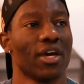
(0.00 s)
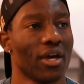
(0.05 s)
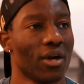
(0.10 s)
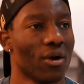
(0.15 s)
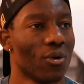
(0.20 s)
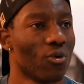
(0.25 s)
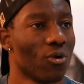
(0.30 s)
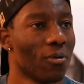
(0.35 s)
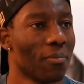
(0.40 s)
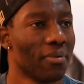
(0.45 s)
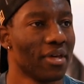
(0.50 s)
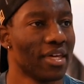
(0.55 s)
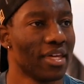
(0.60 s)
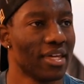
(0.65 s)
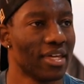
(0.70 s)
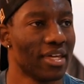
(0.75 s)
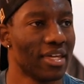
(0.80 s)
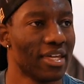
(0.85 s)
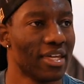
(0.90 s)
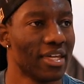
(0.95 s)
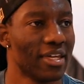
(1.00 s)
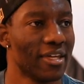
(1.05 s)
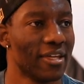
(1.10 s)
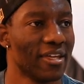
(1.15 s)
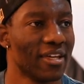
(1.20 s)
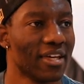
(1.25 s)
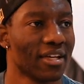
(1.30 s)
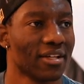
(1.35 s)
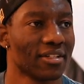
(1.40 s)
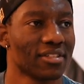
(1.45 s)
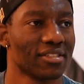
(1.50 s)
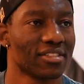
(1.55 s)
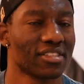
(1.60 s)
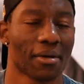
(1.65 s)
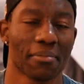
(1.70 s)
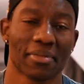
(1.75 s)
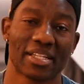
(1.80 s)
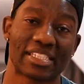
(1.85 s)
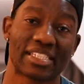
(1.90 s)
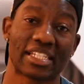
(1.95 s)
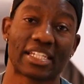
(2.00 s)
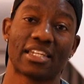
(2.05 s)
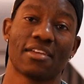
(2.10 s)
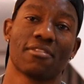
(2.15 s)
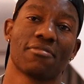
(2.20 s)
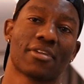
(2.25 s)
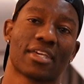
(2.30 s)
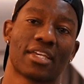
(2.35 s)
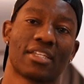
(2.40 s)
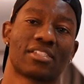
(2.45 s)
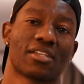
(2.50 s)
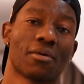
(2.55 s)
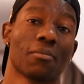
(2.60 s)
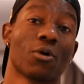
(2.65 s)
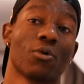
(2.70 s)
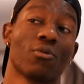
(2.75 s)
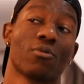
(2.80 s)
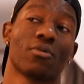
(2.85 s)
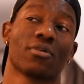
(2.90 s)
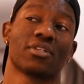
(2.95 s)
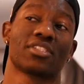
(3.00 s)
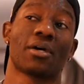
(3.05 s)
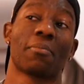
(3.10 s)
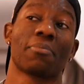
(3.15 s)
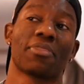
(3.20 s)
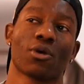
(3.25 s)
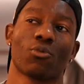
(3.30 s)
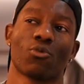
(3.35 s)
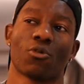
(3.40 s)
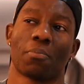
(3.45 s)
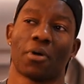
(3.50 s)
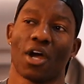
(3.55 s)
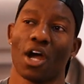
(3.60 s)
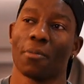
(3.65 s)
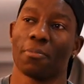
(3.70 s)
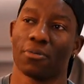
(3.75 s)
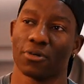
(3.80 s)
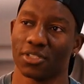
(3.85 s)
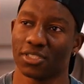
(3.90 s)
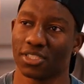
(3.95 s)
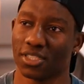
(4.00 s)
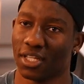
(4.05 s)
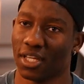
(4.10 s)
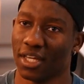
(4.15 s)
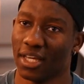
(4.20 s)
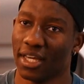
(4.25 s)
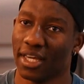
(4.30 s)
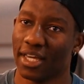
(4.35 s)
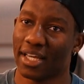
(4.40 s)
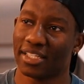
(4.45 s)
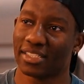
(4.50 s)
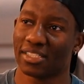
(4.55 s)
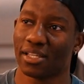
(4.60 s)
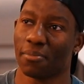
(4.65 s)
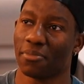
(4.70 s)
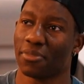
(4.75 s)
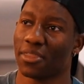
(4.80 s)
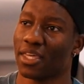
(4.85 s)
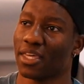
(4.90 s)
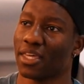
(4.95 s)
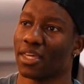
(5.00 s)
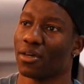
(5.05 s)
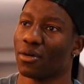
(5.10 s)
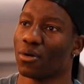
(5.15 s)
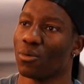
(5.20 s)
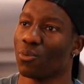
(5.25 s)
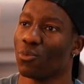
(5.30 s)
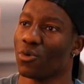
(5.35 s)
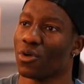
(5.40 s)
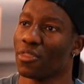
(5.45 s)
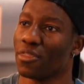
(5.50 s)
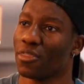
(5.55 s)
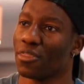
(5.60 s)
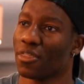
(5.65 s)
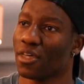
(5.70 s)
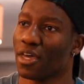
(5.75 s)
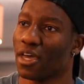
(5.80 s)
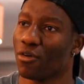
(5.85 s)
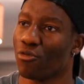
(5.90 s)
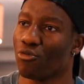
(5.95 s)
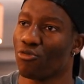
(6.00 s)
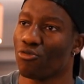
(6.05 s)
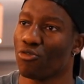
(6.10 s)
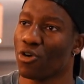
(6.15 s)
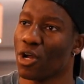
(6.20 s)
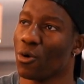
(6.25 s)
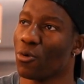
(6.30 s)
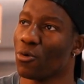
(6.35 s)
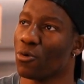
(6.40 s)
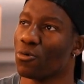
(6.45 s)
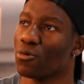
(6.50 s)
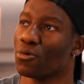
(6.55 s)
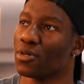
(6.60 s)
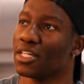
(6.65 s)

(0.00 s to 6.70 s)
it will be something significant, something with purpose, and something with a real